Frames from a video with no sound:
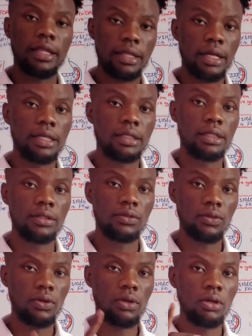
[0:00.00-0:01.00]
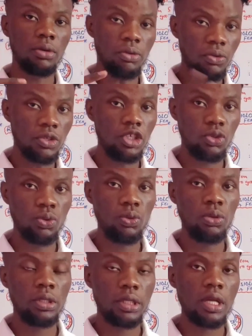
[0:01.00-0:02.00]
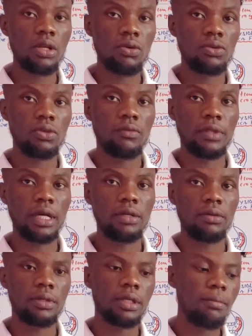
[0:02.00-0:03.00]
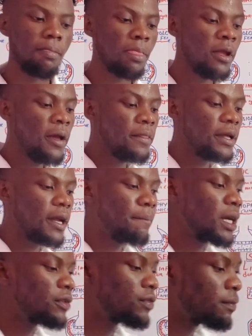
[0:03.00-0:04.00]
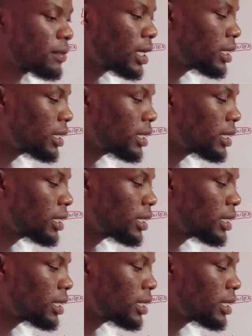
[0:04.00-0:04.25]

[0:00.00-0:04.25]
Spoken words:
arthritis. So you need to take note of that. Okay, then apart from